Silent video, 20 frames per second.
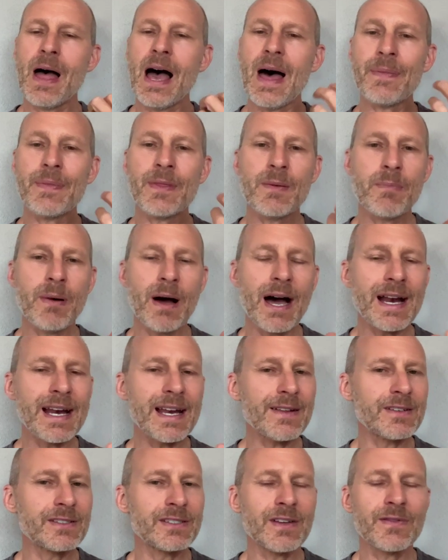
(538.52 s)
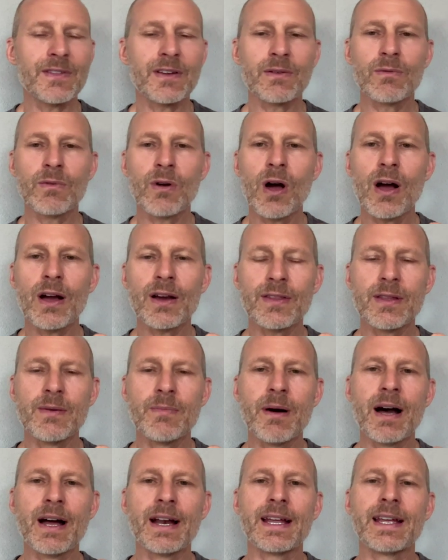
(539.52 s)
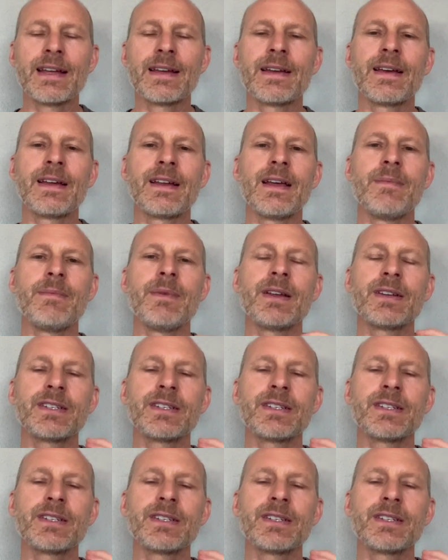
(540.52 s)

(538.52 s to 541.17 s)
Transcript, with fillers: not the body. There's nothing wrong in the body. I